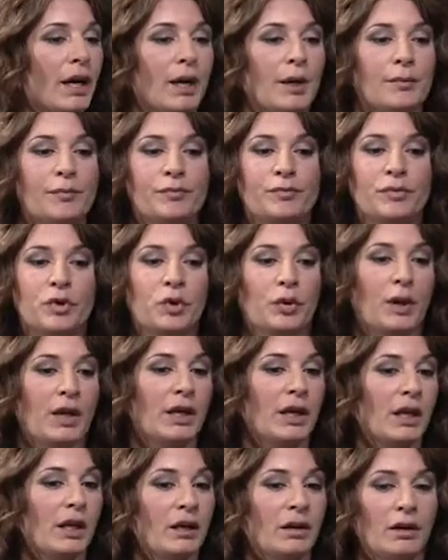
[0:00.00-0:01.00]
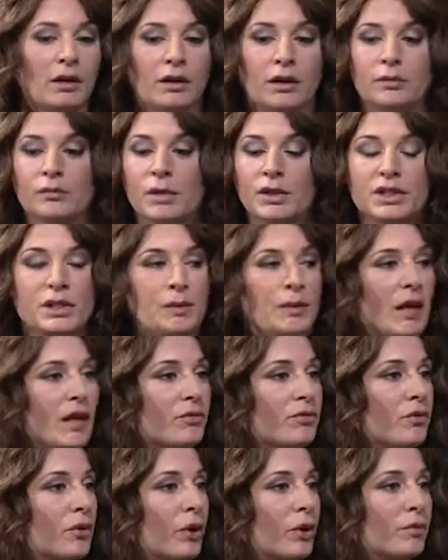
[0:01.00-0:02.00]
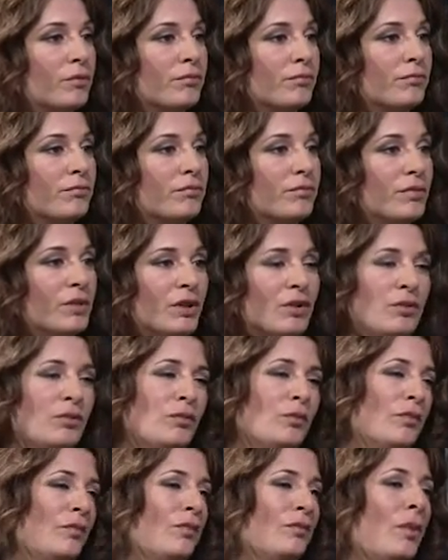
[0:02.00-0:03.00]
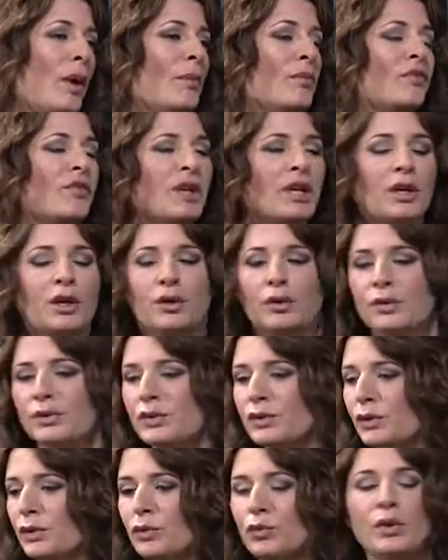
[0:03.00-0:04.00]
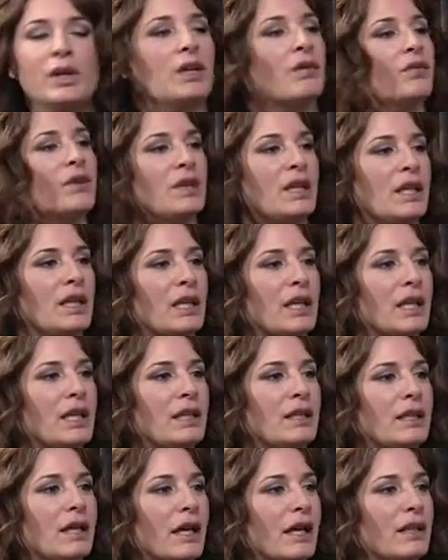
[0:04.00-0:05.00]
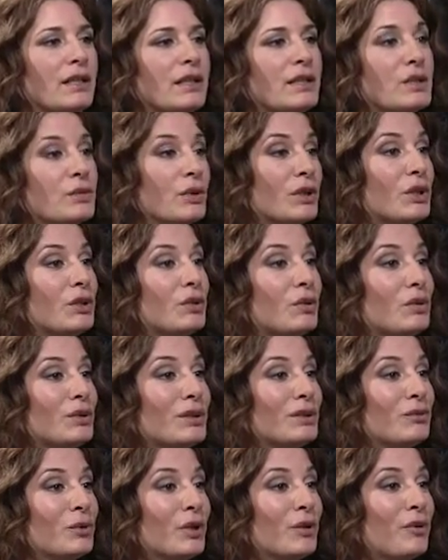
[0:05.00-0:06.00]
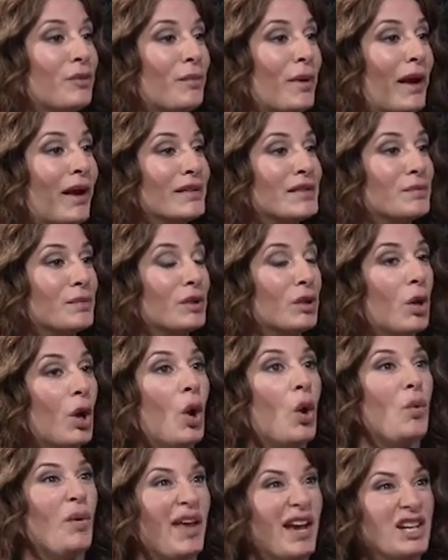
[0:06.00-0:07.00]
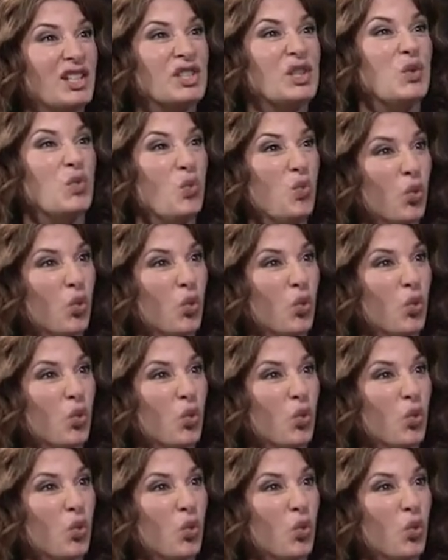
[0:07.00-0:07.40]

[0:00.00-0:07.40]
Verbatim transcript: um, creating uh, multi-platform, you know, web videos or whatever they need. And it's really cool to work with my husband. We actually